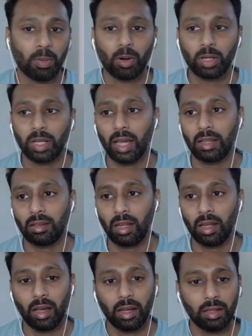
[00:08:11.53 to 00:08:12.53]
Podcast
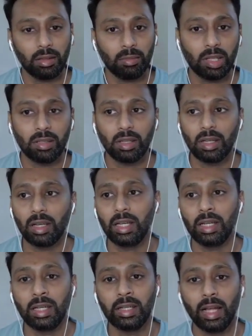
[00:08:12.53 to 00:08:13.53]
AI.
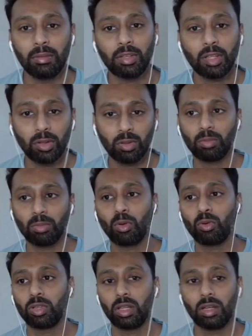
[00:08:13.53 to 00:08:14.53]
Basically it helps you to
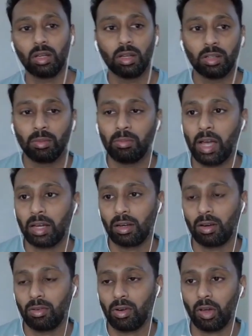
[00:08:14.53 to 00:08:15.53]
remove the
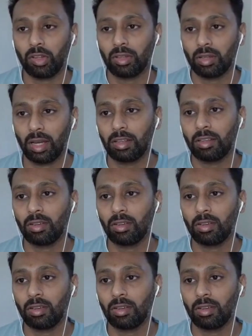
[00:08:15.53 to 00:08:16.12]
background noise, right?